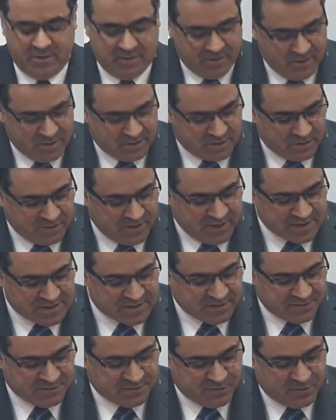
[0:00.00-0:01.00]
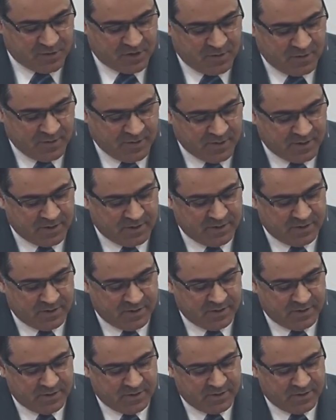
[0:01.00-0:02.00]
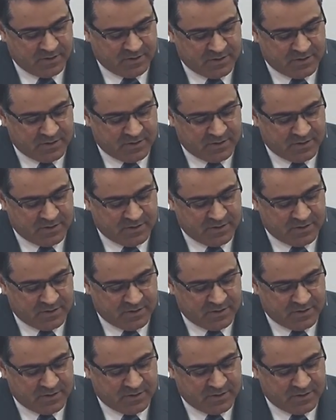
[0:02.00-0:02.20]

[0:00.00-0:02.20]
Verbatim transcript: May the Lord, in this way,